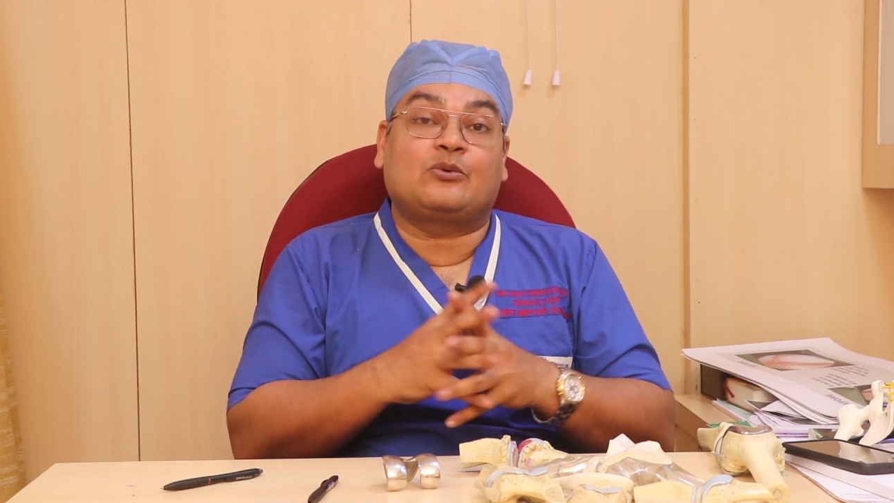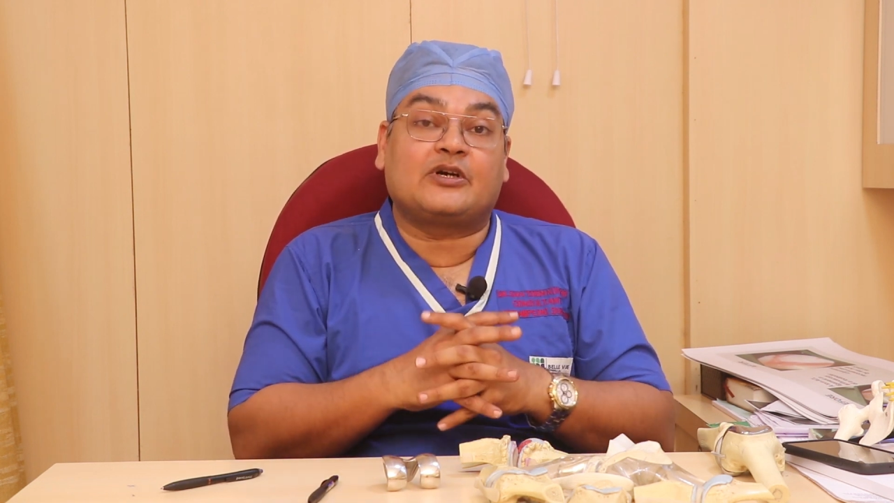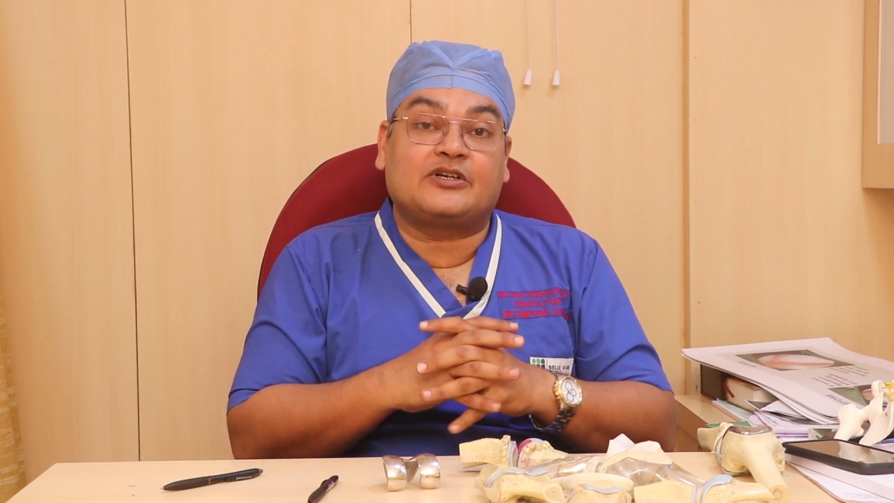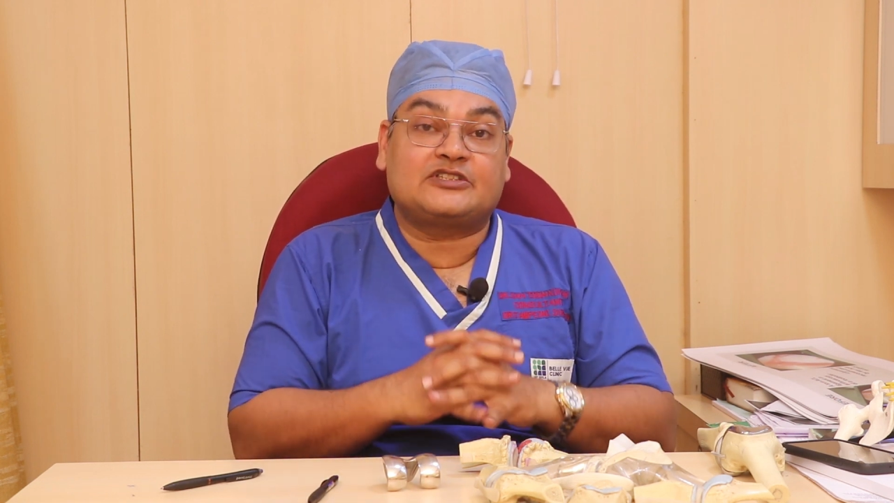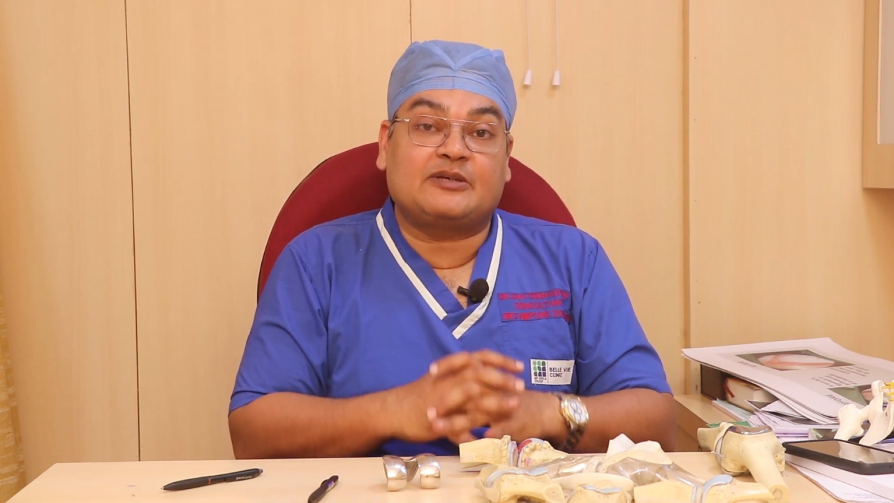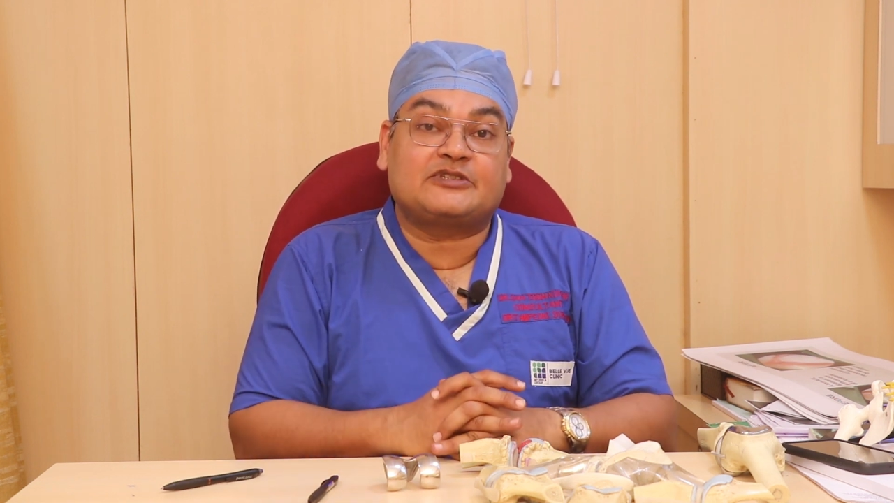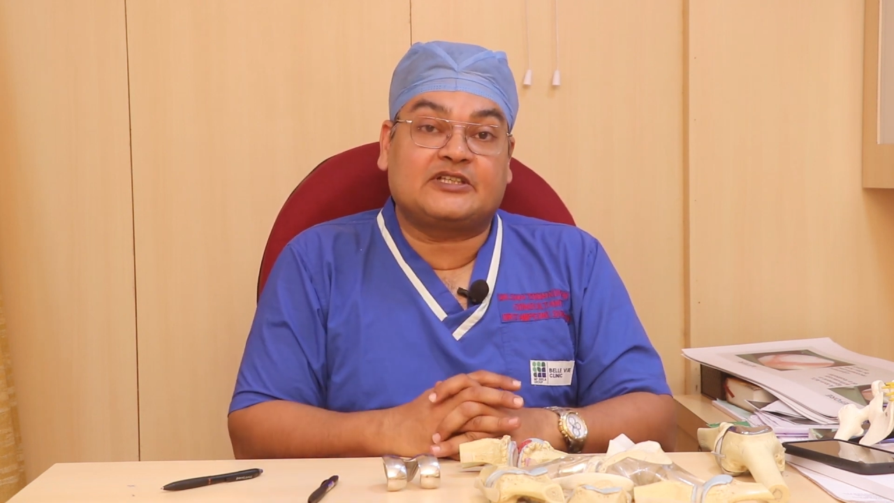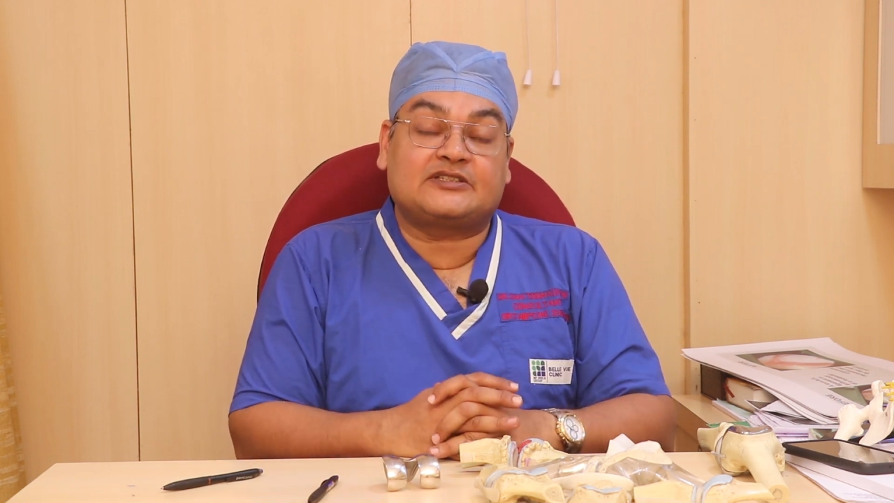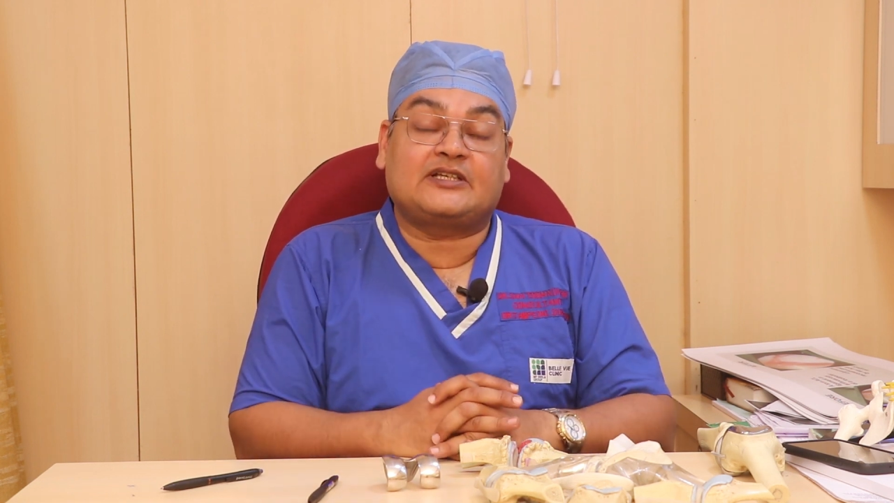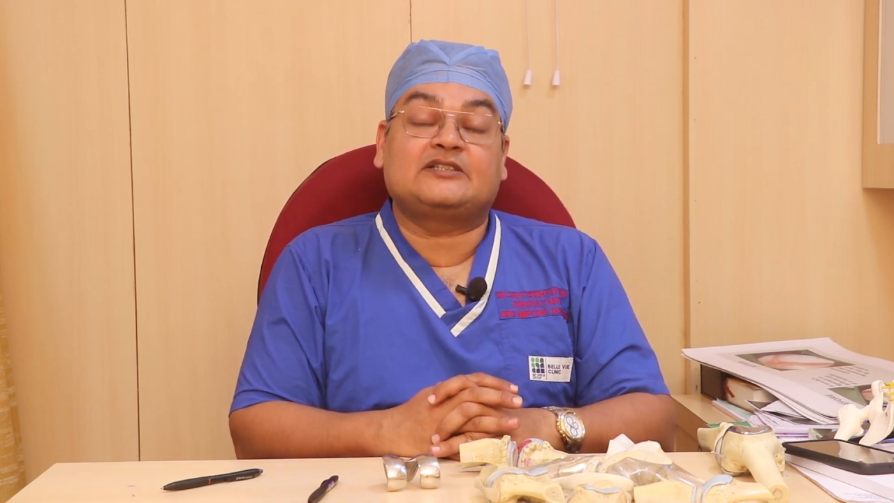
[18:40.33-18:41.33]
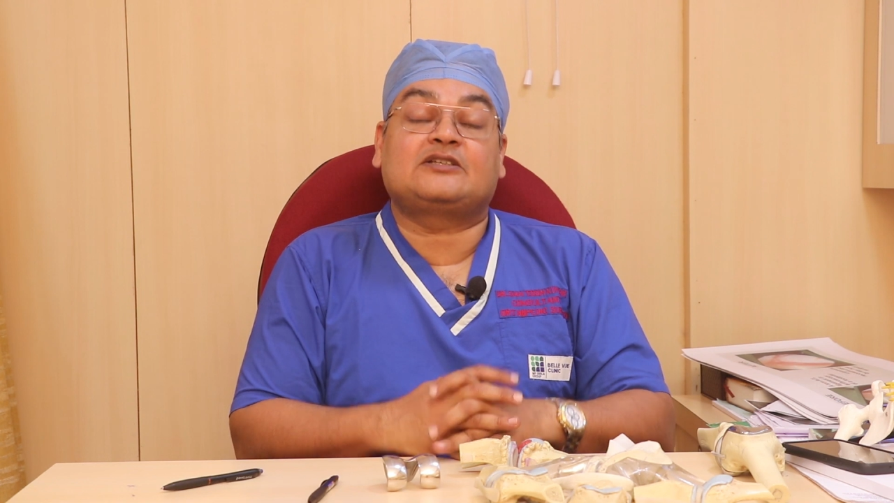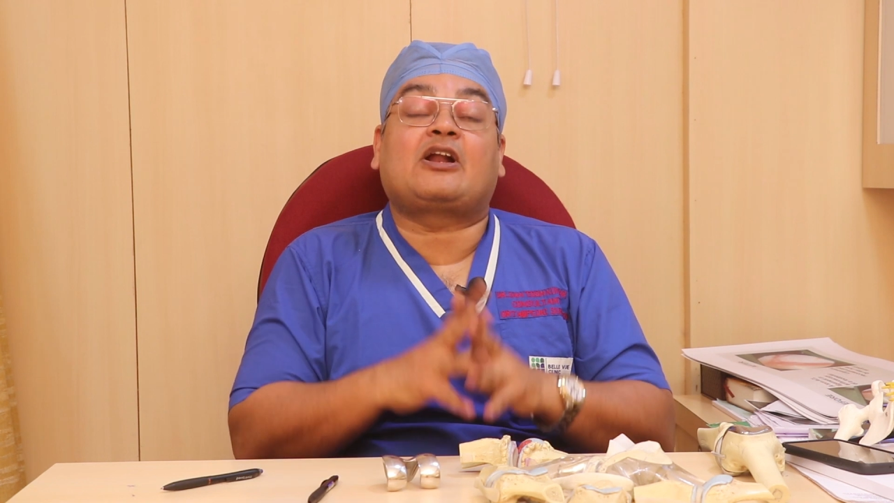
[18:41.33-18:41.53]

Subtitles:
quadriceps exercises,